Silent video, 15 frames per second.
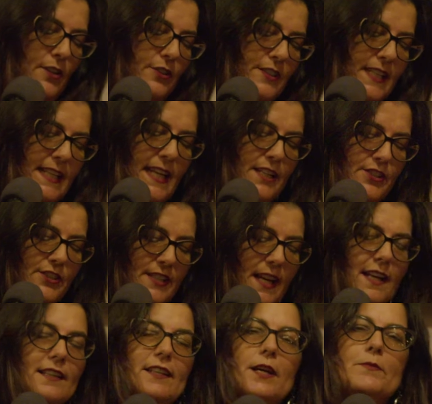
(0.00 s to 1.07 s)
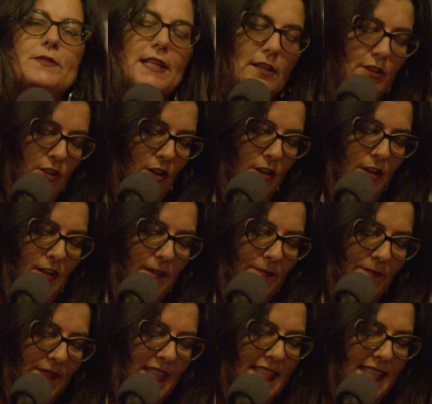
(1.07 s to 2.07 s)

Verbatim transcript: Her teenage son comes at her call.